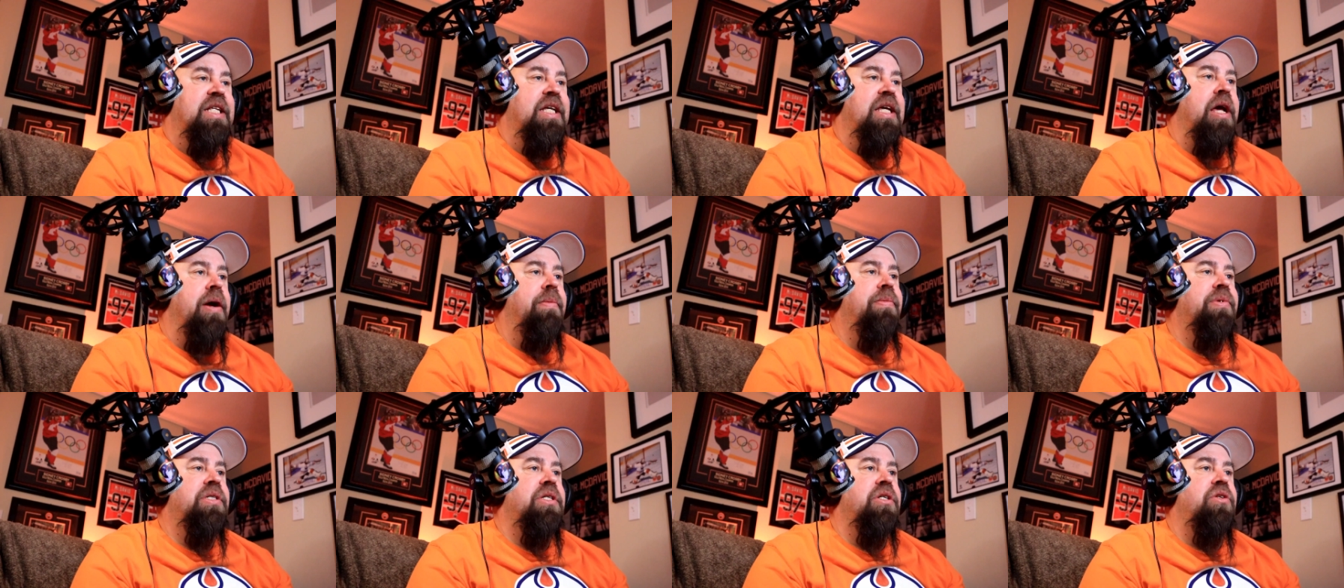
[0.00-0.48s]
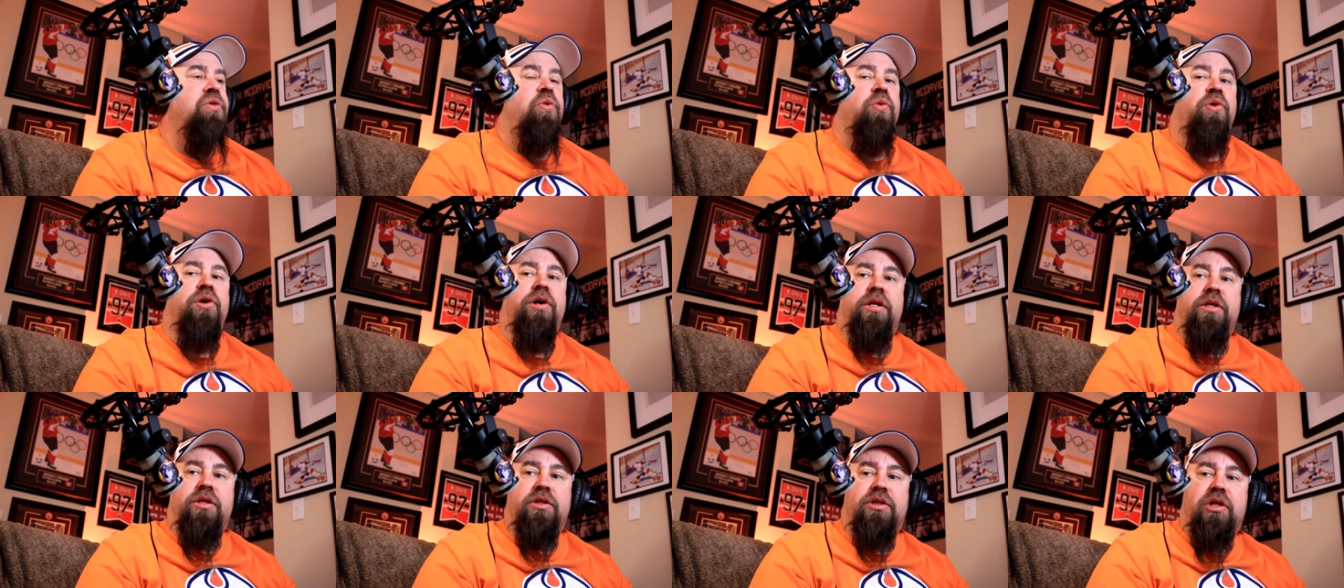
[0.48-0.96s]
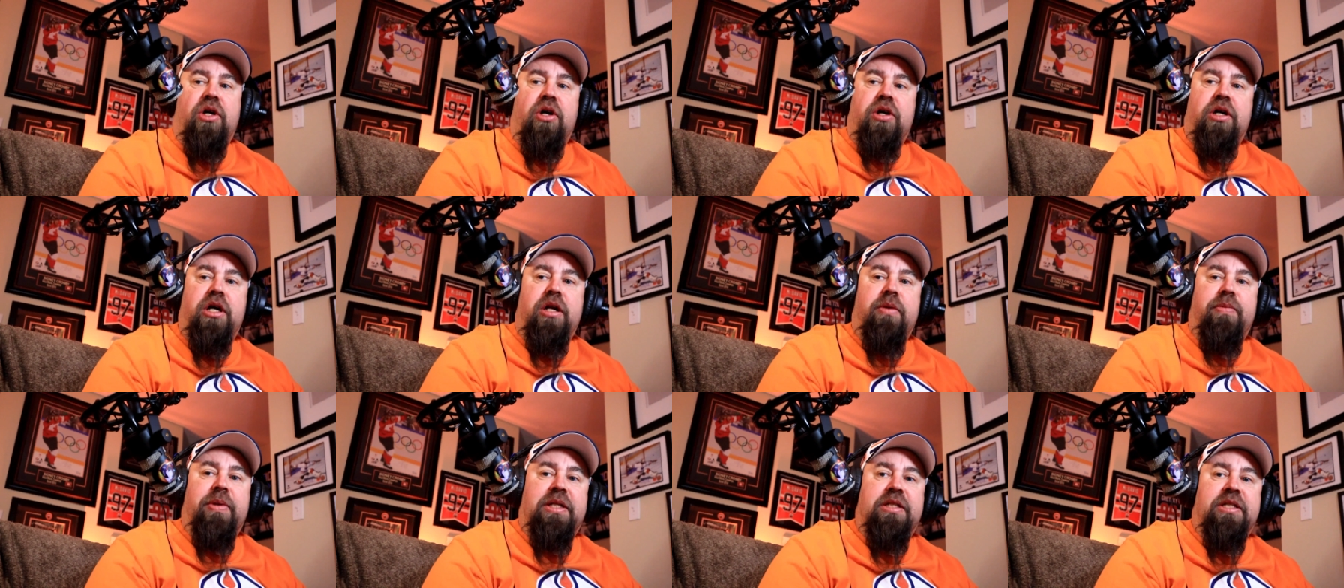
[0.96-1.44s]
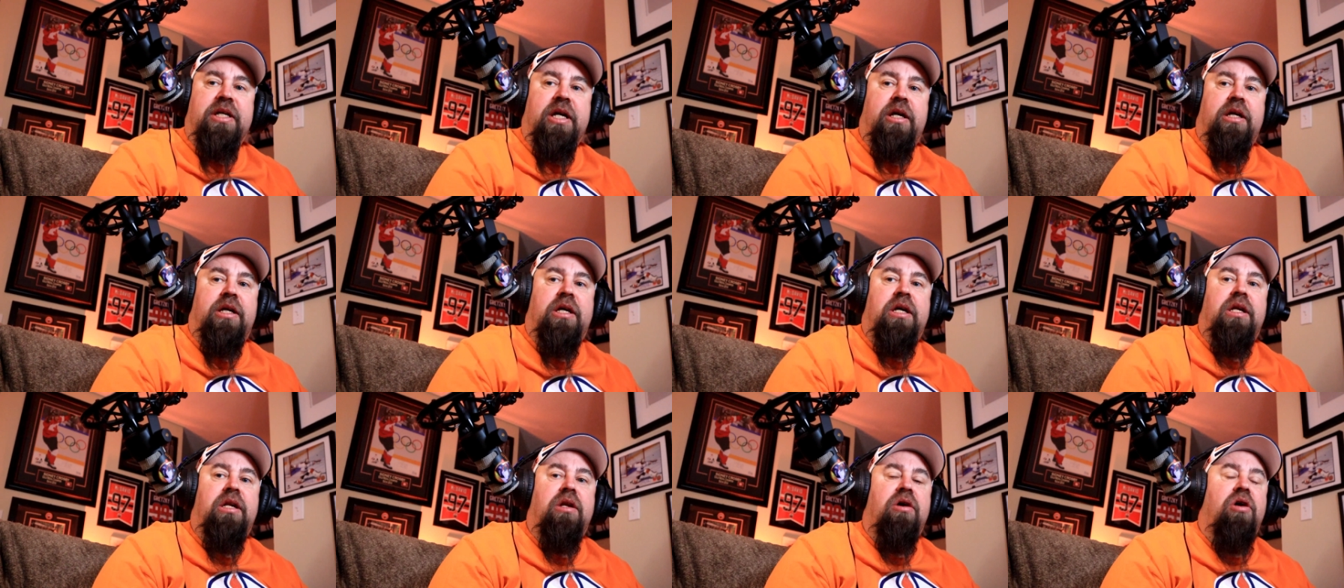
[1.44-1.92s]
the Edmonton Oilers are going to be
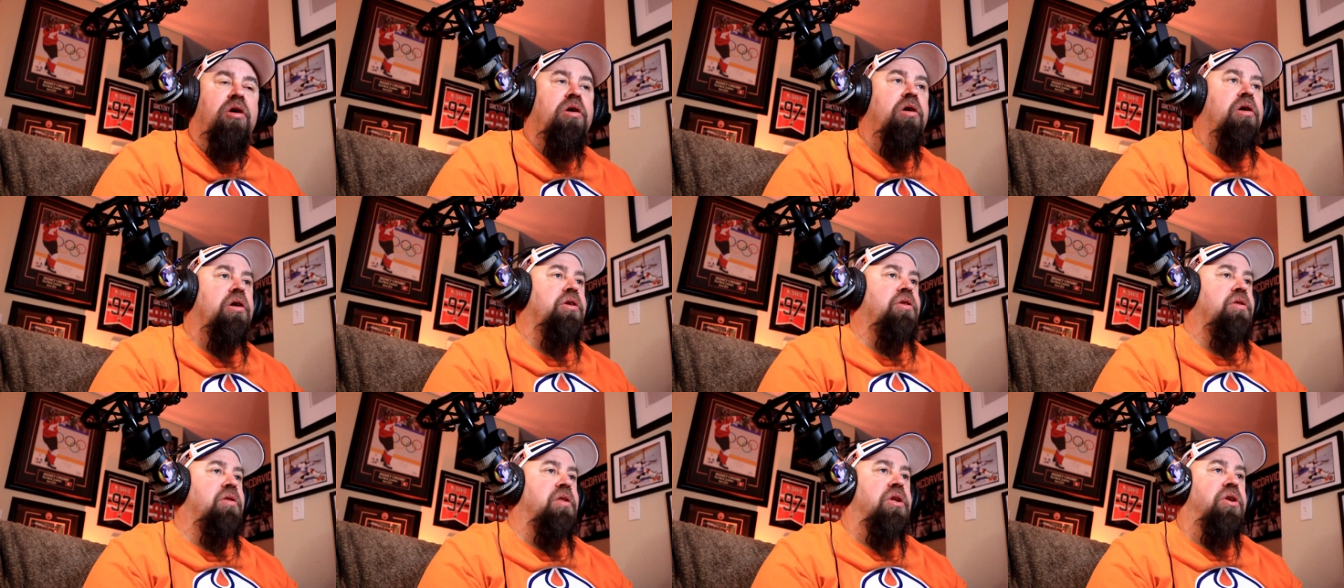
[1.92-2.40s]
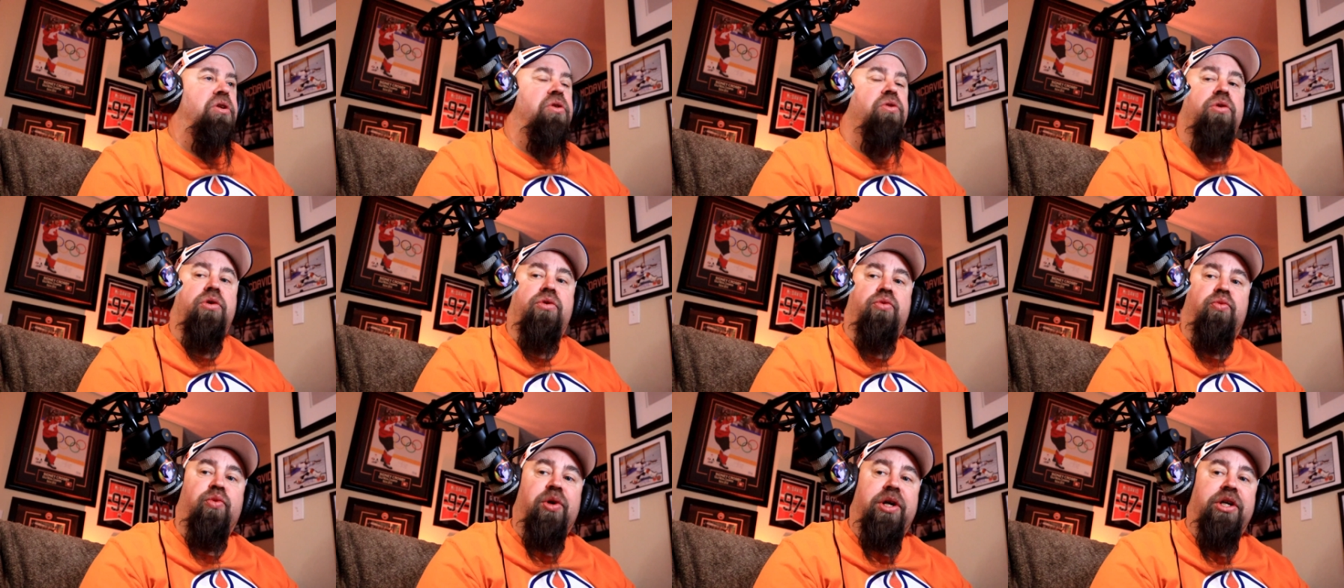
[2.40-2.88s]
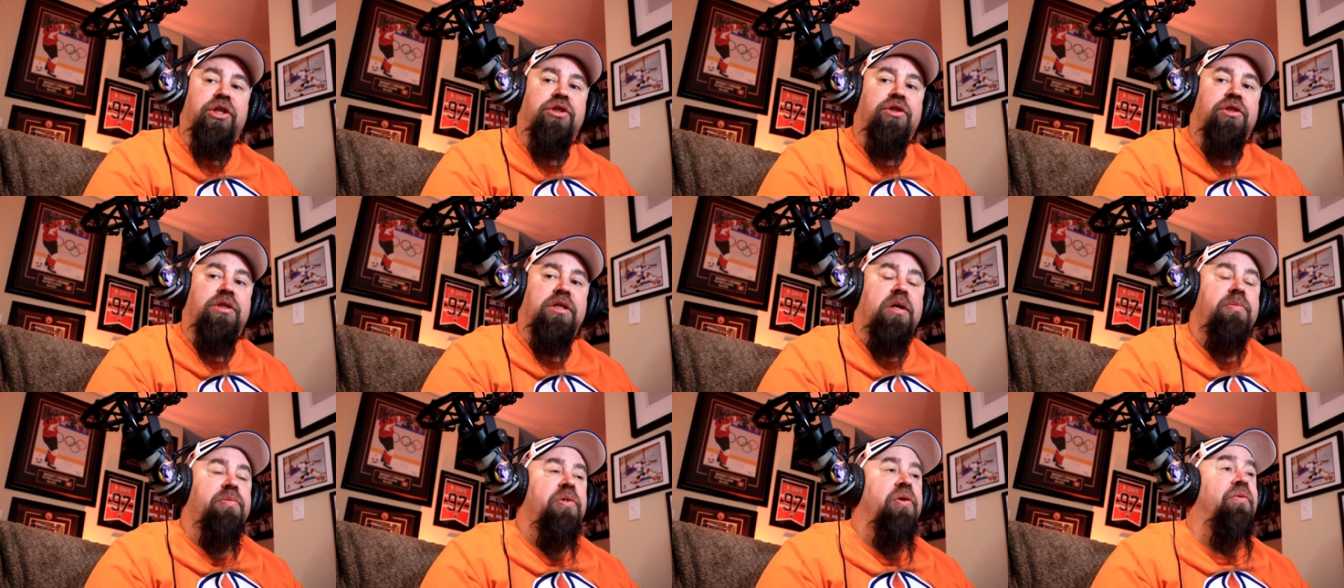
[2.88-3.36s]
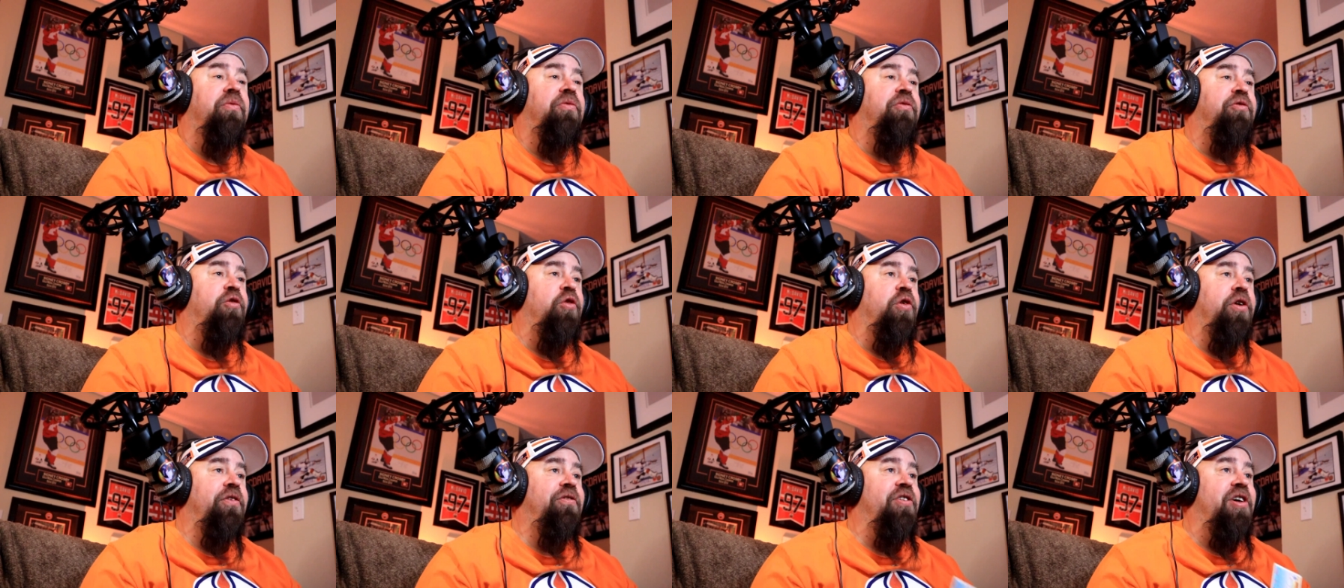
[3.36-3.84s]
taking on the New York Rangers in about
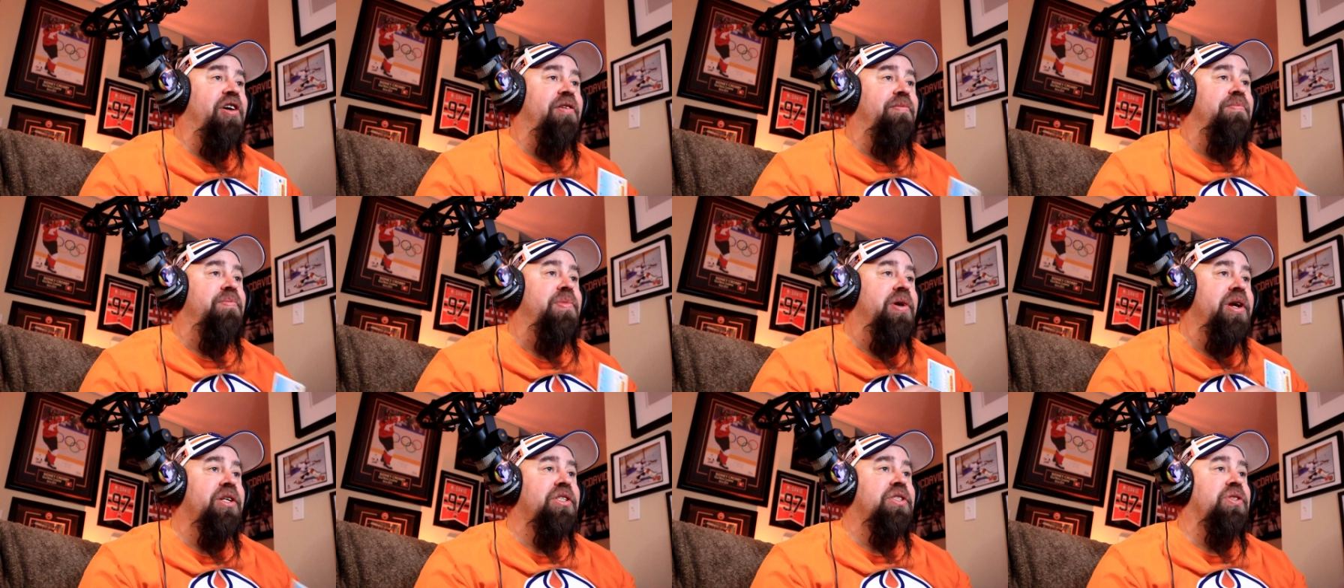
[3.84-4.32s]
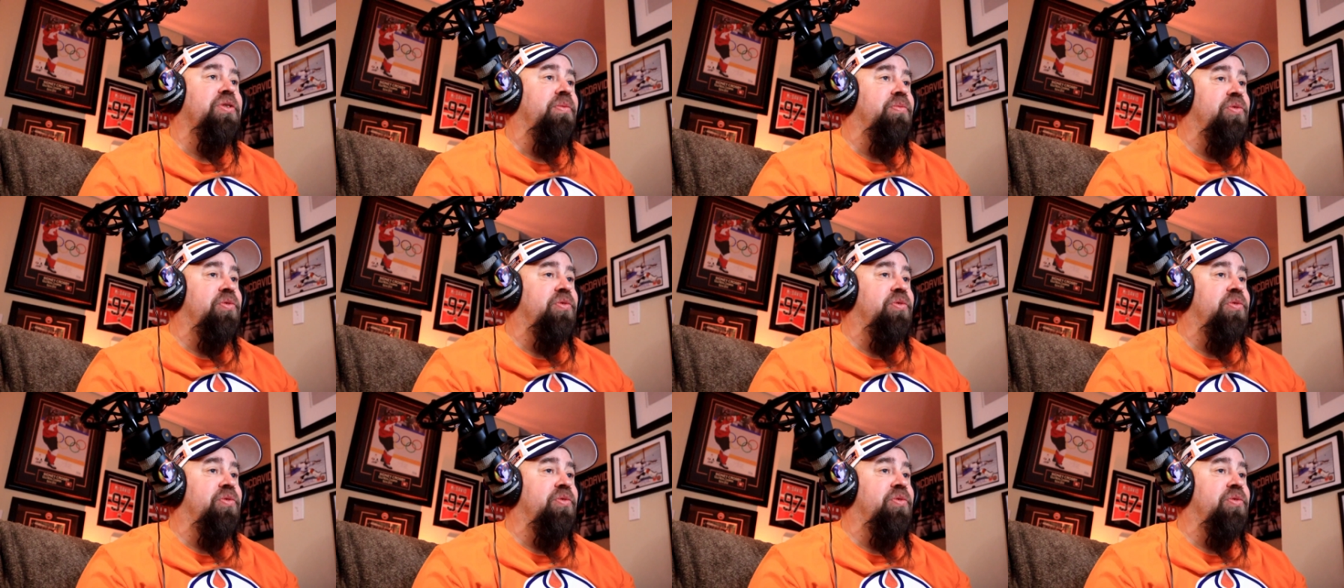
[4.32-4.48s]
45 minutes.